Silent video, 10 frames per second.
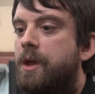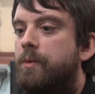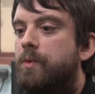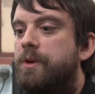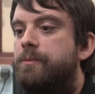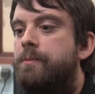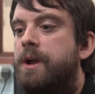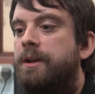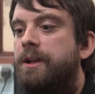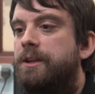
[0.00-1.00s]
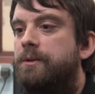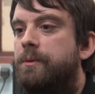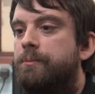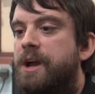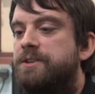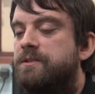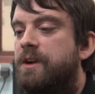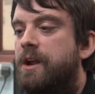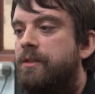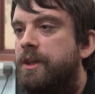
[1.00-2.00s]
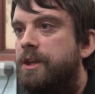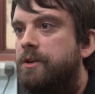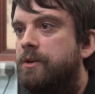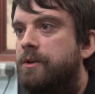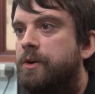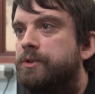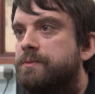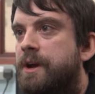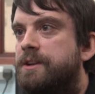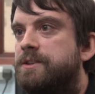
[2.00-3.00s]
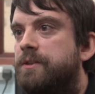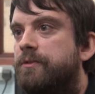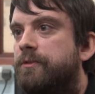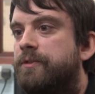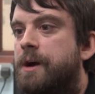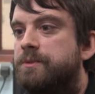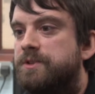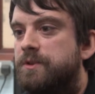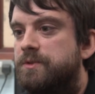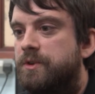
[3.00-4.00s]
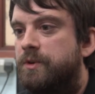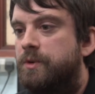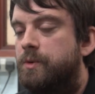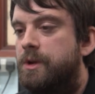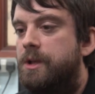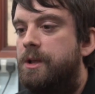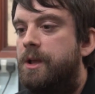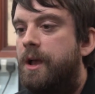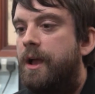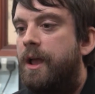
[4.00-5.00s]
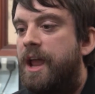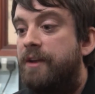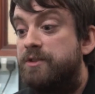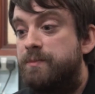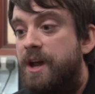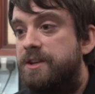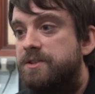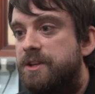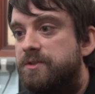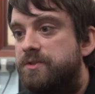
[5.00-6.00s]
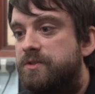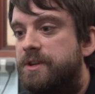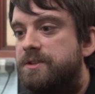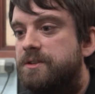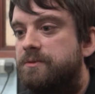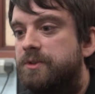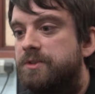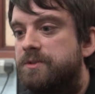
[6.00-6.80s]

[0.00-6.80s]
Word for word: Uh, we're mainly based around the automotive, pharmaceutical, aerospace industries We're a